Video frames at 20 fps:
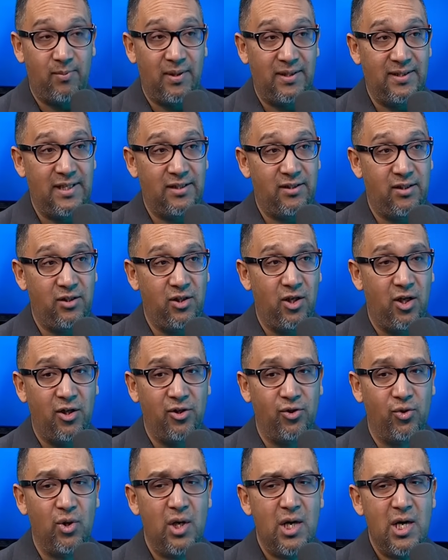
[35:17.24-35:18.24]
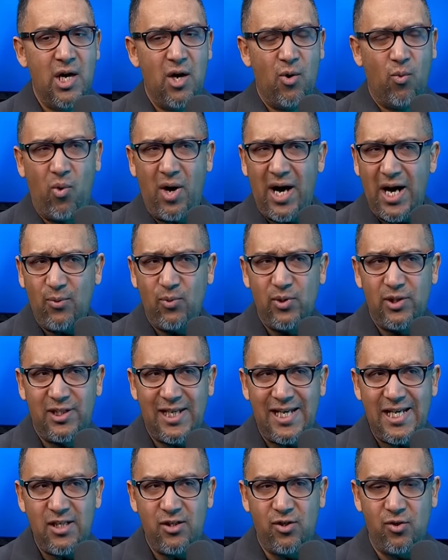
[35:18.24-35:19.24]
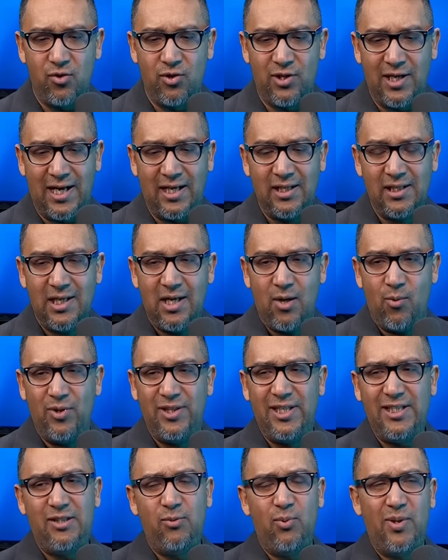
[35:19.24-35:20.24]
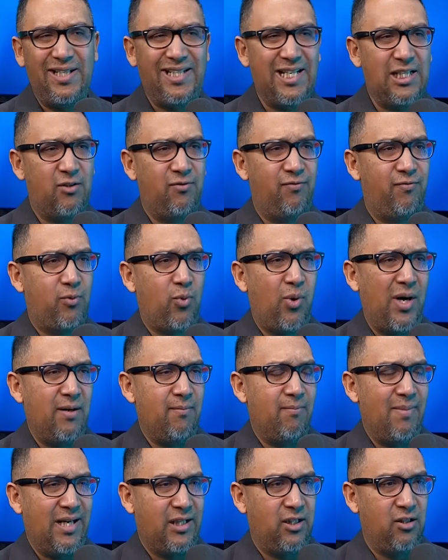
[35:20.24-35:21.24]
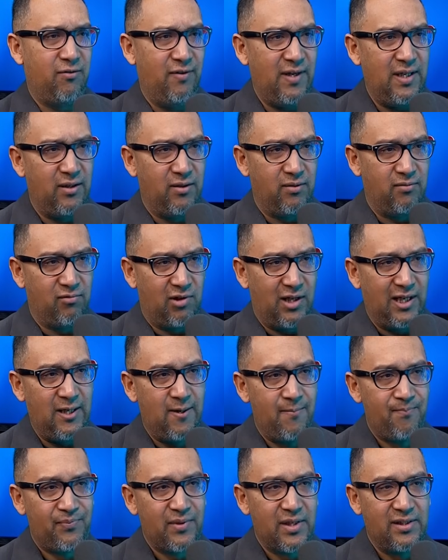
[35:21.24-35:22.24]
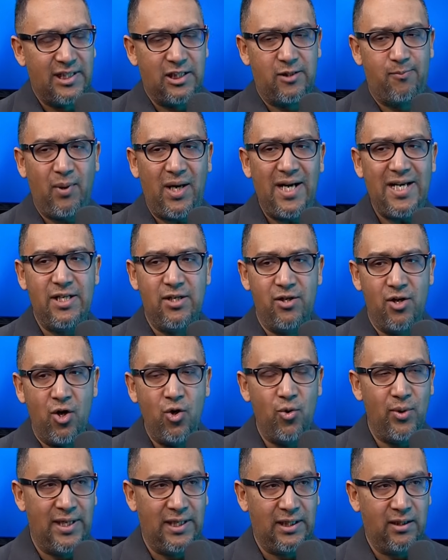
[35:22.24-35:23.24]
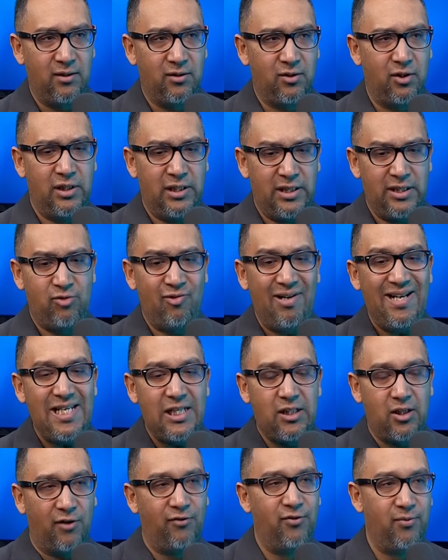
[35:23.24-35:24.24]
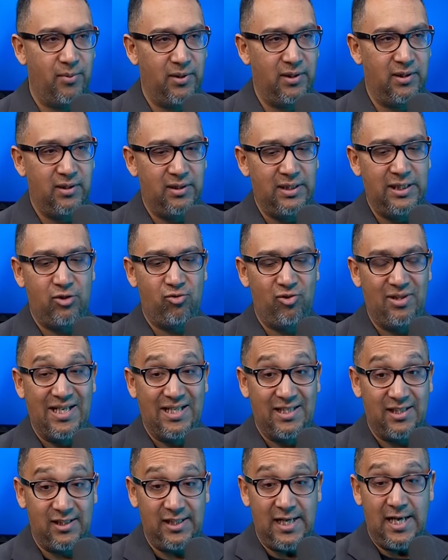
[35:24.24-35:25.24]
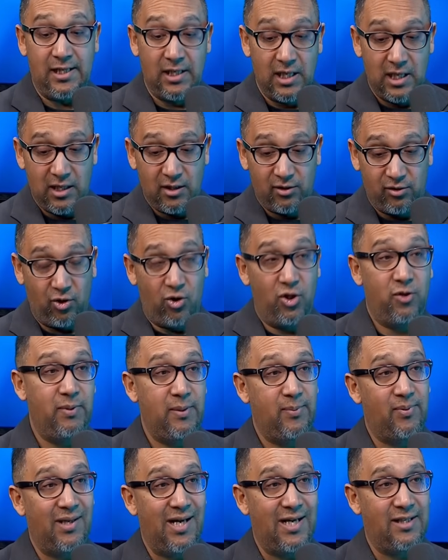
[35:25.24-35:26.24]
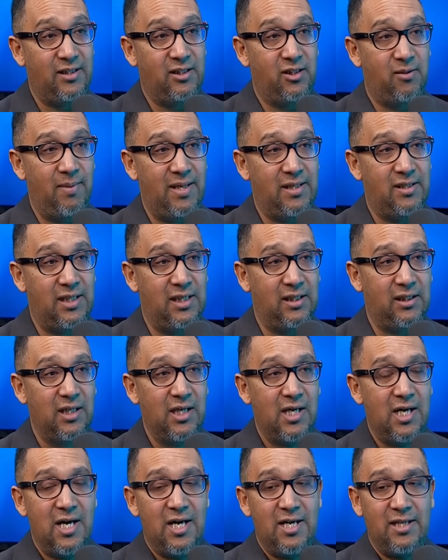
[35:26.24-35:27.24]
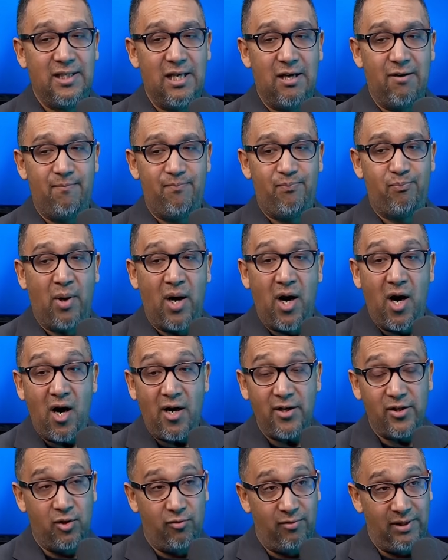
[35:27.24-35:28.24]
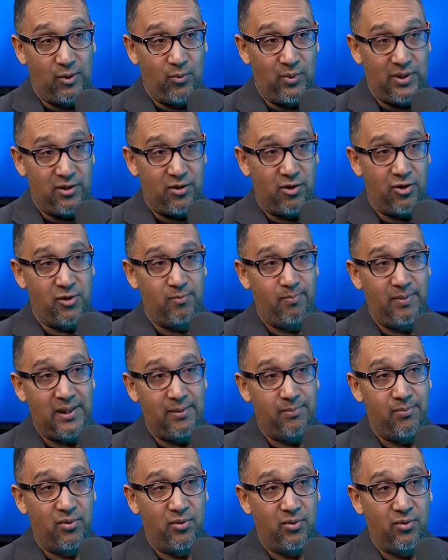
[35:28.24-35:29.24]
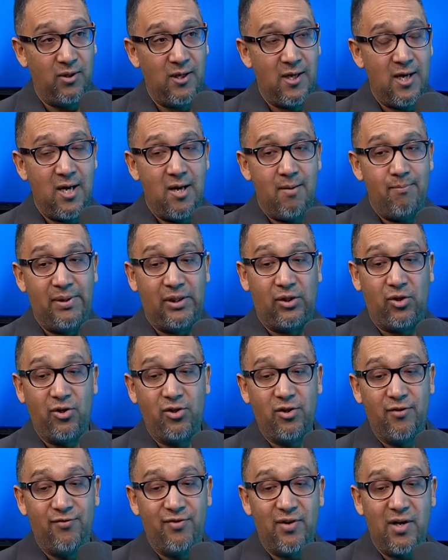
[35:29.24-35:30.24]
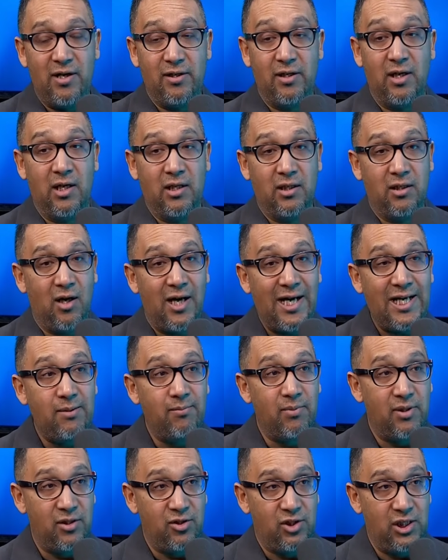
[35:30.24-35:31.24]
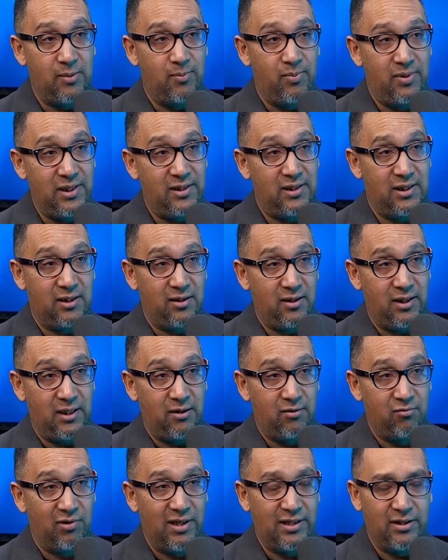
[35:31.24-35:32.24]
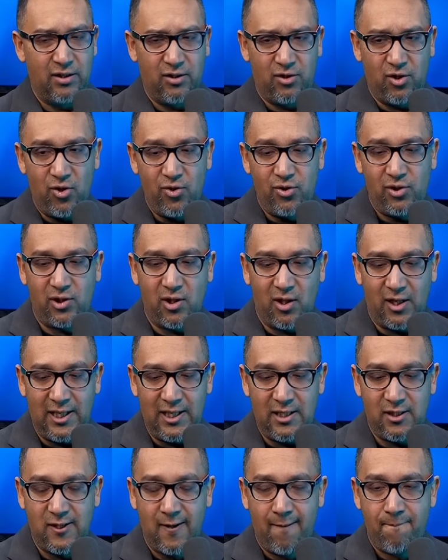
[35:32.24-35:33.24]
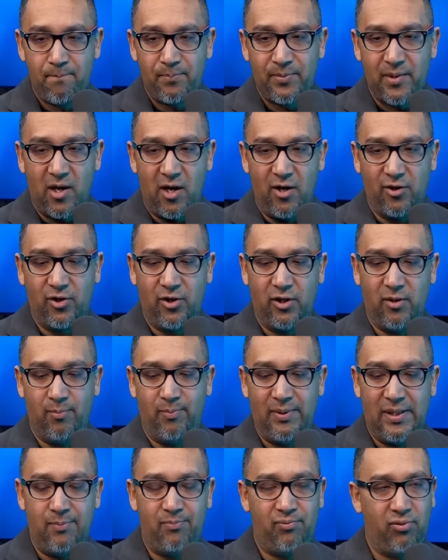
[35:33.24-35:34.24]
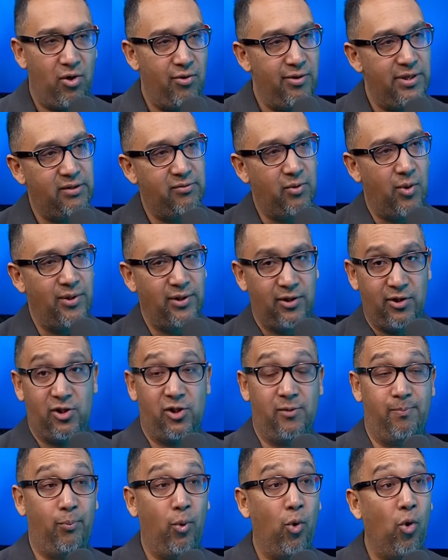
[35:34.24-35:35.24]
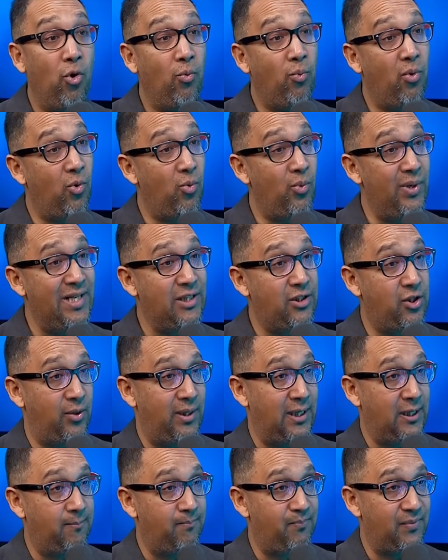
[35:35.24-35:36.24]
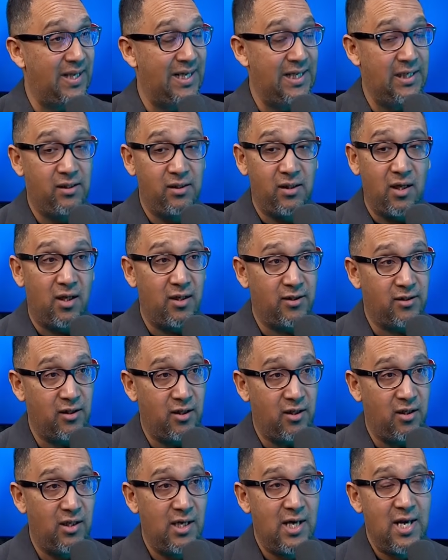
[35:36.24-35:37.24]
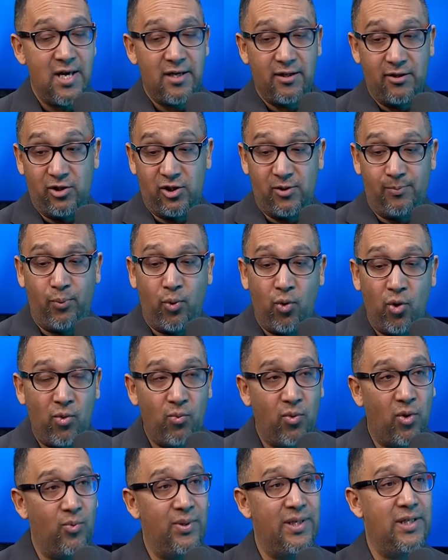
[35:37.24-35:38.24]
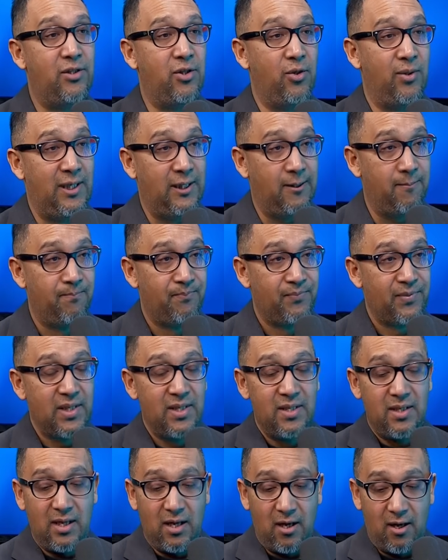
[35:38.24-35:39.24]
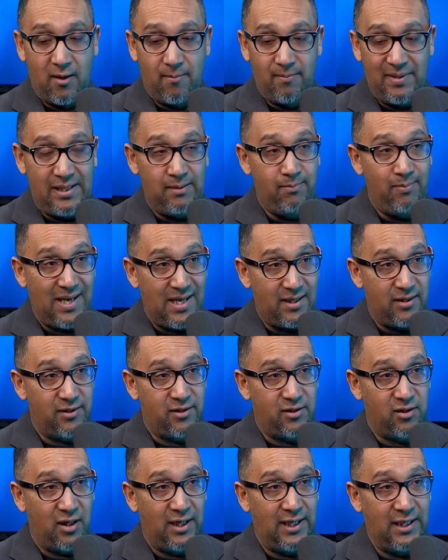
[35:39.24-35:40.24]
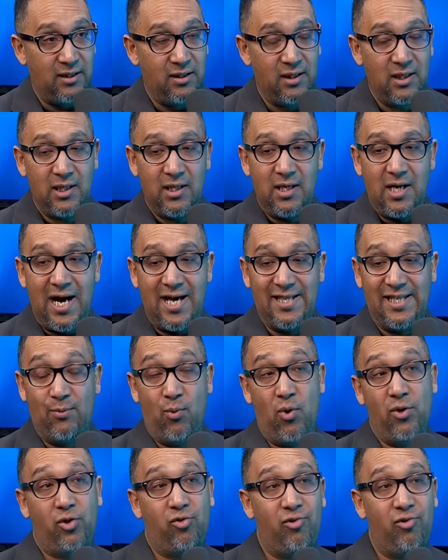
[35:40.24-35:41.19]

by Netanyahu, why would they do that? Well, this is where it gets quite Machiavellian, right? Despite knowing, so the Israeli government literally has said, those people are anti-Semitic. They're partnering with those people because of an alignment geopolitically, right? That those guys are going to be pro-Israel. They're going to support what we're doing in Gaza, going to support what we're doing in Palestine, and they won't